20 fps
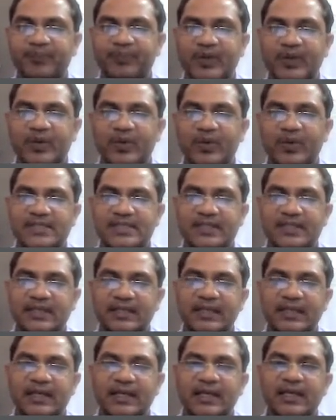Okay, sir.
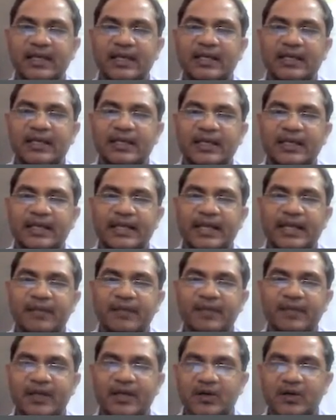Here
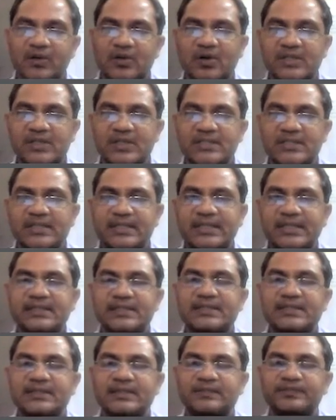a, b are
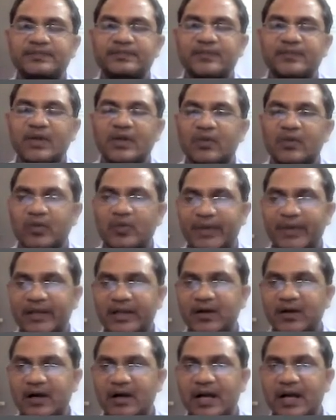constants.
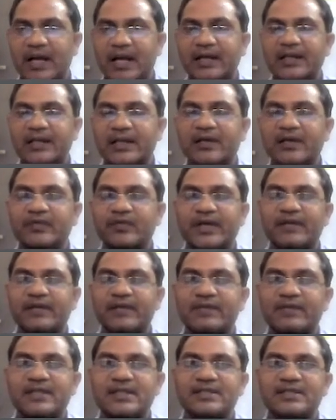Omega angular
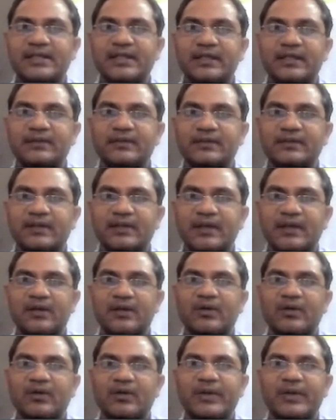frequency,
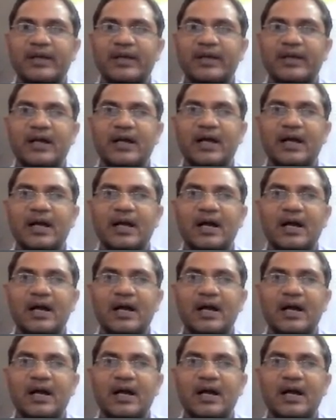omega